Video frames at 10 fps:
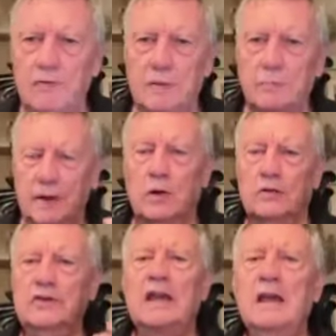me of him,
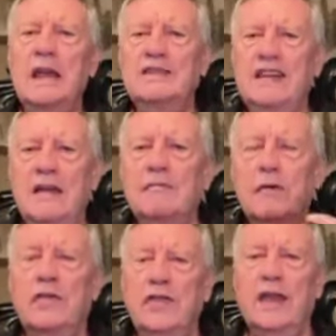because he is
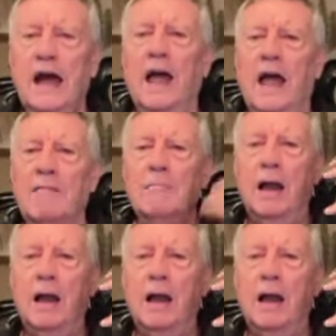everything I have.